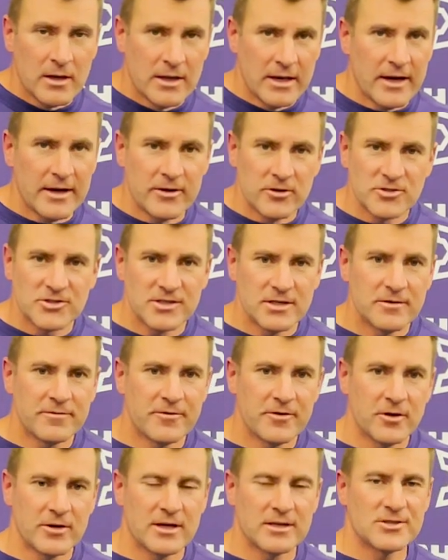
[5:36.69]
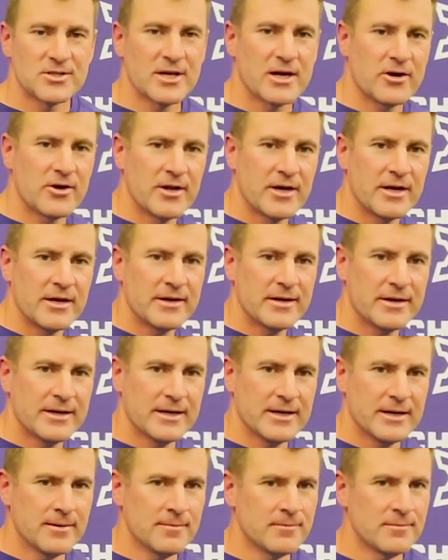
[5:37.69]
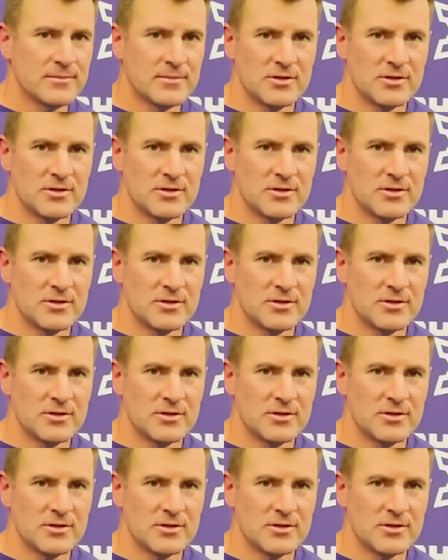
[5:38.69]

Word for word: Yeah, he'll see the field on Saturday. Um,